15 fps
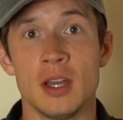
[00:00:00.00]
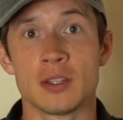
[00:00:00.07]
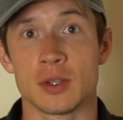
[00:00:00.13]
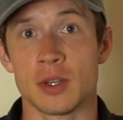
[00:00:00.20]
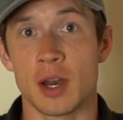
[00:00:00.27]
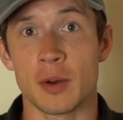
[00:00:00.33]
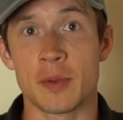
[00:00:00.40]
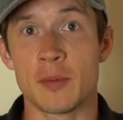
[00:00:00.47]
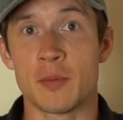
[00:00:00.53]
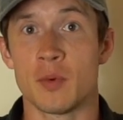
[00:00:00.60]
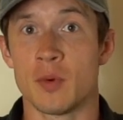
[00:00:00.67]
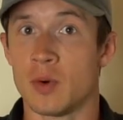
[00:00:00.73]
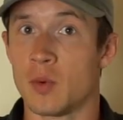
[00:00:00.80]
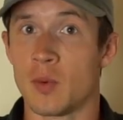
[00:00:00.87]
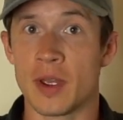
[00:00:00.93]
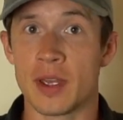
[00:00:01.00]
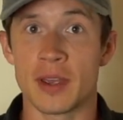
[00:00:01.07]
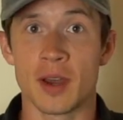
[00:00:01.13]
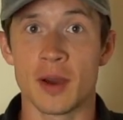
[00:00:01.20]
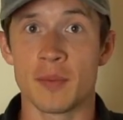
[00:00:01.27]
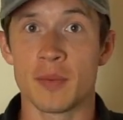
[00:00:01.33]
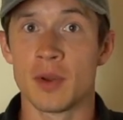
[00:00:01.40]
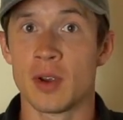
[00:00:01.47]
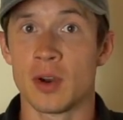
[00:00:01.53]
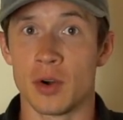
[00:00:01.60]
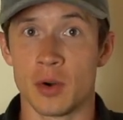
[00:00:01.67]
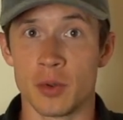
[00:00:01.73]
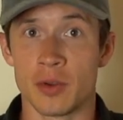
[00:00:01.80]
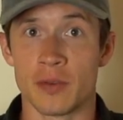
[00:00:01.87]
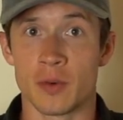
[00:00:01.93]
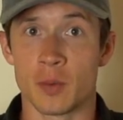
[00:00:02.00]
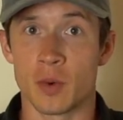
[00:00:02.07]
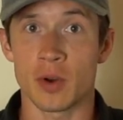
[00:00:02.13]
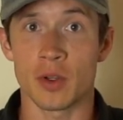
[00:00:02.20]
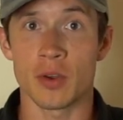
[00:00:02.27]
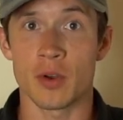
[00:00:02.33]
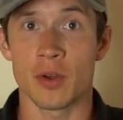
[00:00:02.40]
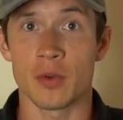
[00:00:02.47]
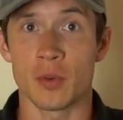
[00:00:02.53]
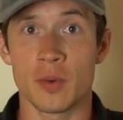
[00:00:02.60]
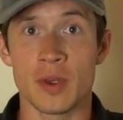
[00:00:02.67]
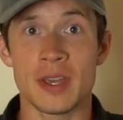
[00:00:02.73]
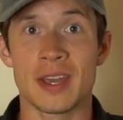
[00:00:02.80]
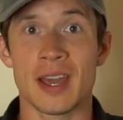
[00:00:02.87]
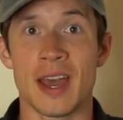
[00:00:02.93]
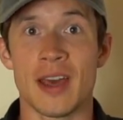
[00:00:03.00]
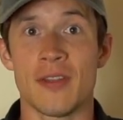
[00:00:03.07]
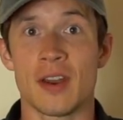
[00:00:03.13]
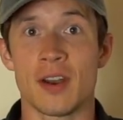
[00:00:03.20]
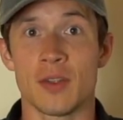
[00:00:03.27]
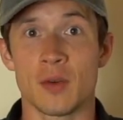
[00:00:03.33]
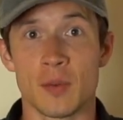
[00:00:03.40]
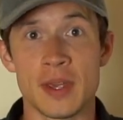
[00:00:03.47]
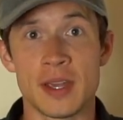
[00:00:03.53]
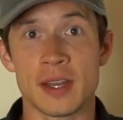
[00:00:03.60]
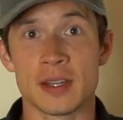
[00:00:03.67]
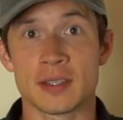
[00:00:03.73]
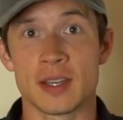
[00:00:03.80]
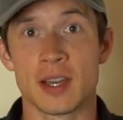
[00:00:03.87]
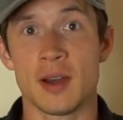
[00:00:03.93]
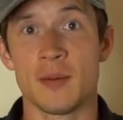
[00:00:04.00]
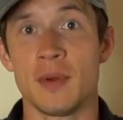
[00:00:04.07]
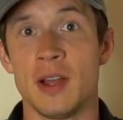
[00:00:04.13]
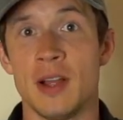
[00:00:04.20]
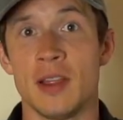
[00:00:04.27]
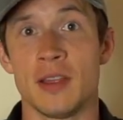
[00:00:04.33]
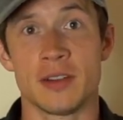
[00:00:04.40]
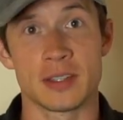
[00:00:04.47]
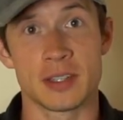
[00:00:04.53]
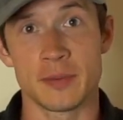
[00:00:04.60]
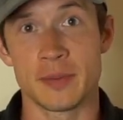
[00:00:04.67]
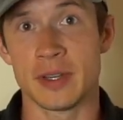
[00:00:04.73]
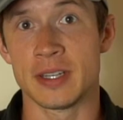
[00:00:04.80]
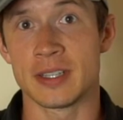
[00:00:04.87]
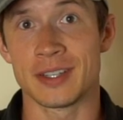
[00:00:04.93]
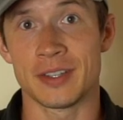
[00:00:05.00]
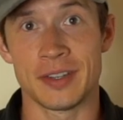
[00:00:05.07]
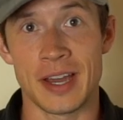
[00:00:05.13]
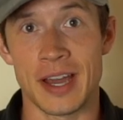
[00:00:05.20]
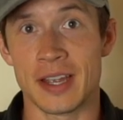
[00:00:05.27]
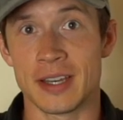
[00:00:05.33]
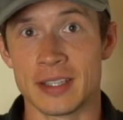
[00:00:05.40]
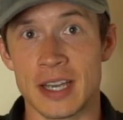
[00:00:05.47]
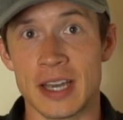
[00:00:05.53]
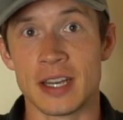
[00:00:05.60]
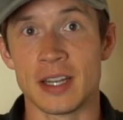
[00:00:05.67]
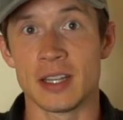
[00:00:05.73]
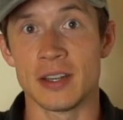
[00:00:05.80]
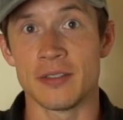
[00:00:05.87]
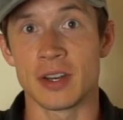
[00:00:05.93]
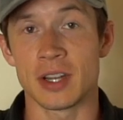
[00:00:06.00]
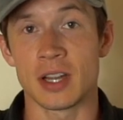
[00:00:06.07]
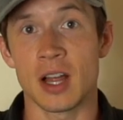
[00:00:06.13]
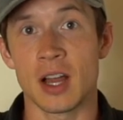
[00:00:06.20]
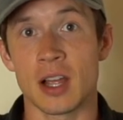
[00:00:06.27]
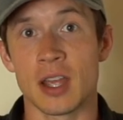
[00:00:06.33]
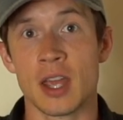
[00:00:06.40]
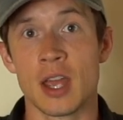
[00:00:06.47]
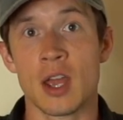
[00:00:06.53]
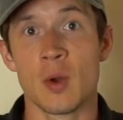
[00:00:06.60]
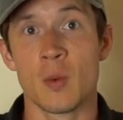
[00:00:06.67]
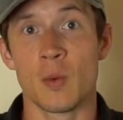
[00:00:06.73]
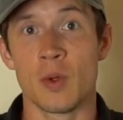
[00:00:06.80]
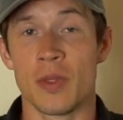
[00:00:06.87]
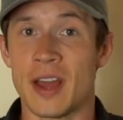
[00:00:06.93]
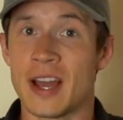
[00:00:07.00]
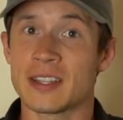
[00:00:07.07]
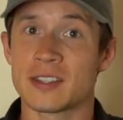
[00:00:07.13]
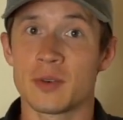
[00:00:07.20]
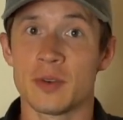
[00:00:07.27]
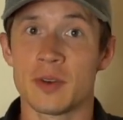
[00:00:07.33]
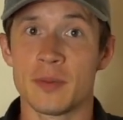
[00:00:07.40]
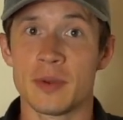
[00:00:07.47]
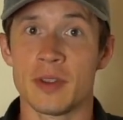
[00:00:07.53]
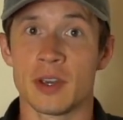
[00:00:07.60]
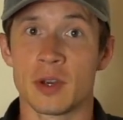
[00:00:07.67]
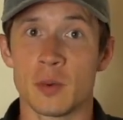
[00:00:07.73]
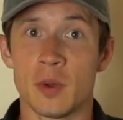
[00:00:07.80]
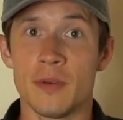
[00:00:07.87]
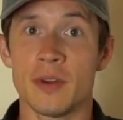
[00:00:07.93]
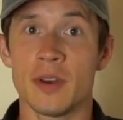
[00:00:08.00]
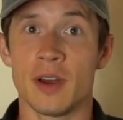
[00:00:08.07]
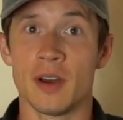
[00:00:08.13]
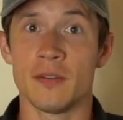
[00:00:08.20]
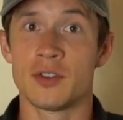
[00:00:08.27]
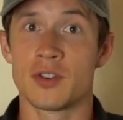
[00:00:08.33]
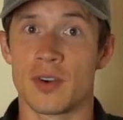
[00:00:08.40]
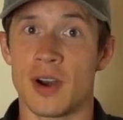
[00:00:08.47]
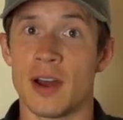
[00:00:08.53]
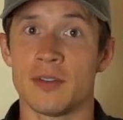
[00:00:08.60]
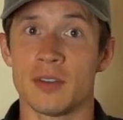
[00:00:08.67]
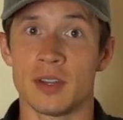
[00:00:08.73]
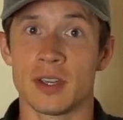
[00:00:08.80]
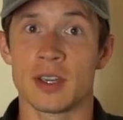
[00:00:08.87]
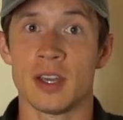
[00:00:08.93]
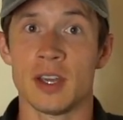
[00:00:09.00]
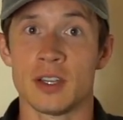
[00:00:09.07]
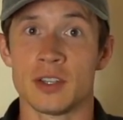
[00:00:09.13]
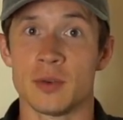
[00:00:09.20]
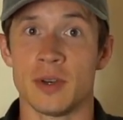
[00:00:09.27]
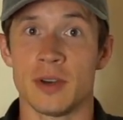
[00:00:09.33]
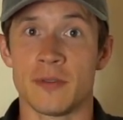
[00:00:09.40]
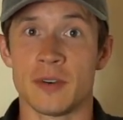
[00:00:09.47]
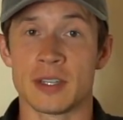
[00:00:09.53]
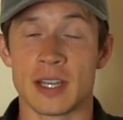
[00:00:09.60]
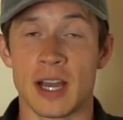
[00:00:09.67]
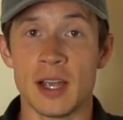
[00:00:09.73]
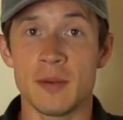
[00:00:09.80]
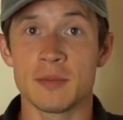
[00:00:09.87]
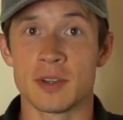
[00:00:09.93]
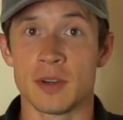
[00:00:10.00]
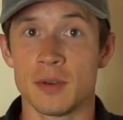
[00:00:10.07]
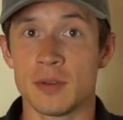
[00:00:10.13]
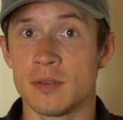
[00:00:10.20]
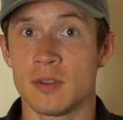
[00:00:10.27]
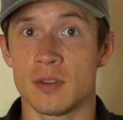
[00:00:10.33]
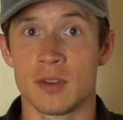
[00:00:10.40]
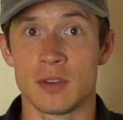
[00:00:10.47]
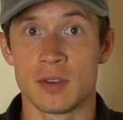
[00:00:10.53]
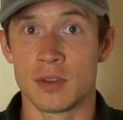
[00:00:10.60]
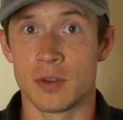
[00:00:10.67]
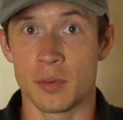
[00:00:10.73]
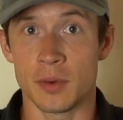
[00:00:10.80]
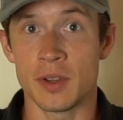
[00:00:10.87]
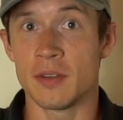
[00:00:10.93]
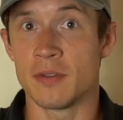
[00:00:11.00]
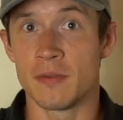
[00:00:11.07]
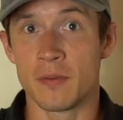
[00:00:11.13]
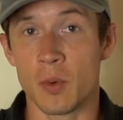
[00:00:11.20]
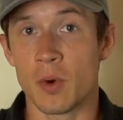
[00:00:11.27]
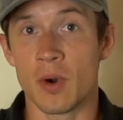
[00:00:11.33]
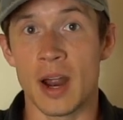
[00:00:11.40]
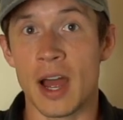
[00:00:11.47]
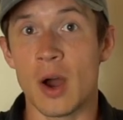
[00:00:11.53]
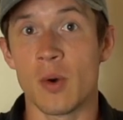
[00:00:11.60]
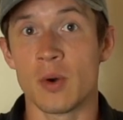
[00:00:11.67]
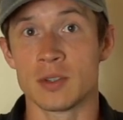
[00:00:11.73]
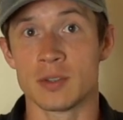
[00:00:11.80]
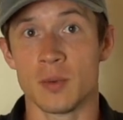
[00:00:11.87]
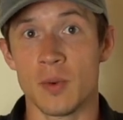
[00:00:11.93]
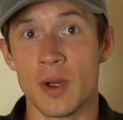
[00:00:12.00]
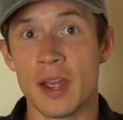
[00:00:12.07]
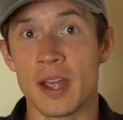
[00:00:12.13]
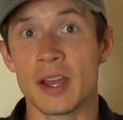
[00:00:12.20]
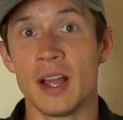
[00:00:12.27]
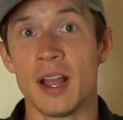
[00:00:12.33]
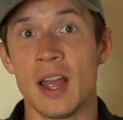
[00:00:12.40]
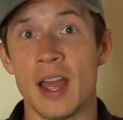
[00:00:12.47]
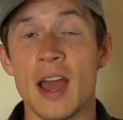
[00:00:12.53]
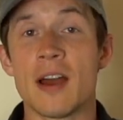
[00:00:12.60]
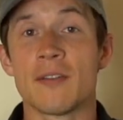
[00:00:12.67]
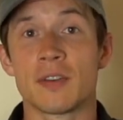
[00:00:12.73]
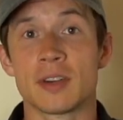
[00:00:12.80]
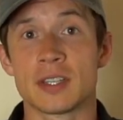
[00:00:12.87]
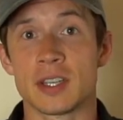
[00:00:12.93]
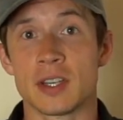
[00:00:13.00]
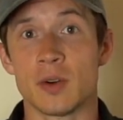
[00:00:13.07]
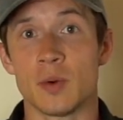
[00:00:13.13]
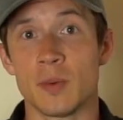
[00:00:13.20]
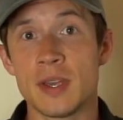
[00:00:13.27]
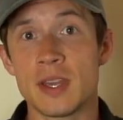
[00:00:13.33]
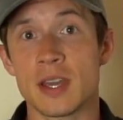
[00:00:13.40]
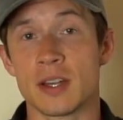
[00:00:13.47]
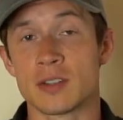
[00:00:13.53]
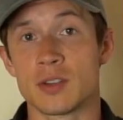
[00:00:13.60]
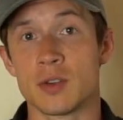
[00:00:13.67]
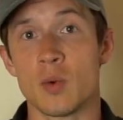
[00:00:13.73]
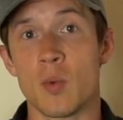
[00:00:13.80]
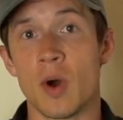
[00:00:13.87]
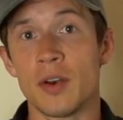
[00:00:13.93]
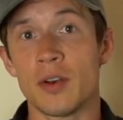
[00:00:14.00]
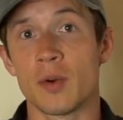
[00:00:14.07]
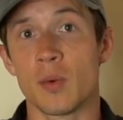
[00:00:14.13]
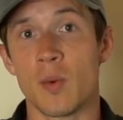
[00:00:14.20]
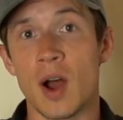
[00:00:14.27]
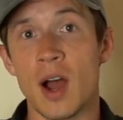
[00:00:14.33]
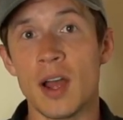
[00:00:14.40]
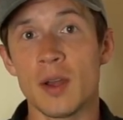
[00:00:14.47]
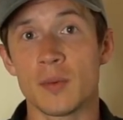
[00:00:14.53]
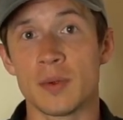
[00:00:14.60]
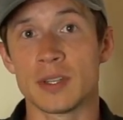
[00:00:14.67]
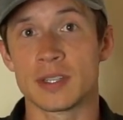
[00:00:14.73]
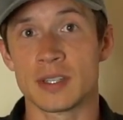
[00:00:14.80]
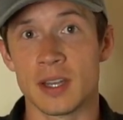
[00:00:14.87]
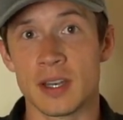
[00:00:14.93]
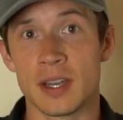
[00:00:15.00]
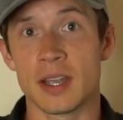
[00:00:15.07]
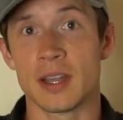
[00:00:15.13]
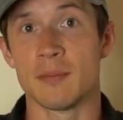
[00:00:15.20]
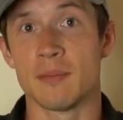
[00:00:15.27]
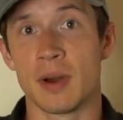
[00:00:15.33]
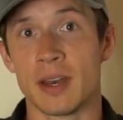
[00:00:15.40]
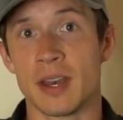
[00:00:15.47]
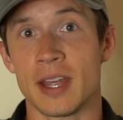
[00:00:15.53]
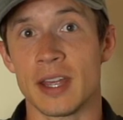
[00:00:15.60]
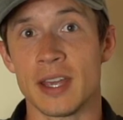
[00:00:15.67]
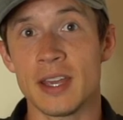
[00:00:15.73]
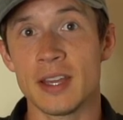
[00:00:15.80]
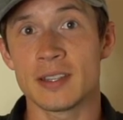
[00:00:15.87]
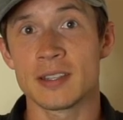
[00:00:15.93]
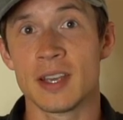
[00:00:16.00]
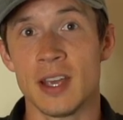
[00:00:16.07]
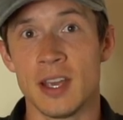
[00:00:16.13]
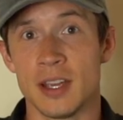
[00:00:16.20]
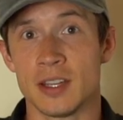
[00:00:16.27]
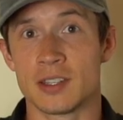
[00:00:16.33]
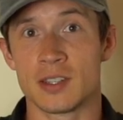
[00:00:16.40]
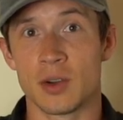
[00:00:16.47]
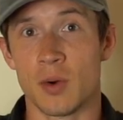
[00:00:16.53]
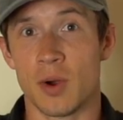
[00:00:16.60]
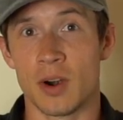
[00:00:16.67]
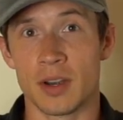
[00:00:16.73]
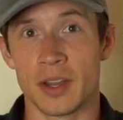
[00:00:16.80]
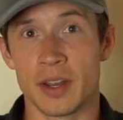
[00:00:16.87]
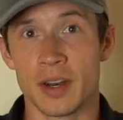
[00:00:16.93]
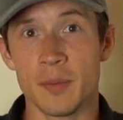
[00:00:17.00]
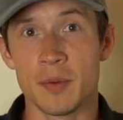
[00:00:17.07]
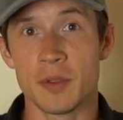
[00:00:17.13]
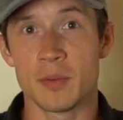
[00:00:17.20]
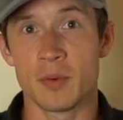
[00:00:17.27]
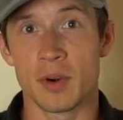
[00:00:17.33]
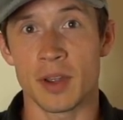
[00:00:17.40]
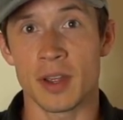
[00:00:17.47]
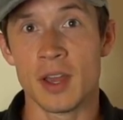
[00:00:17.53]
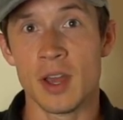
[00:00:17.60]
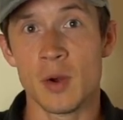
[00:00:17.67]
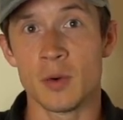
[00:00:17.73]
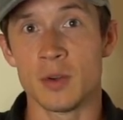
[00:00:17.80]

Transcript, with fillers: So a lot of people will wake up early for work throughout the week, and then on the weekends come, they're sleeping until 9, 10, 11 o'clock. Well, that's going to be the equivalent of traveling to a different time zone, 3-4 hours away, every single weekend. So you wonder why when Sunday and Monday hits, it's so hard to get up in the morning.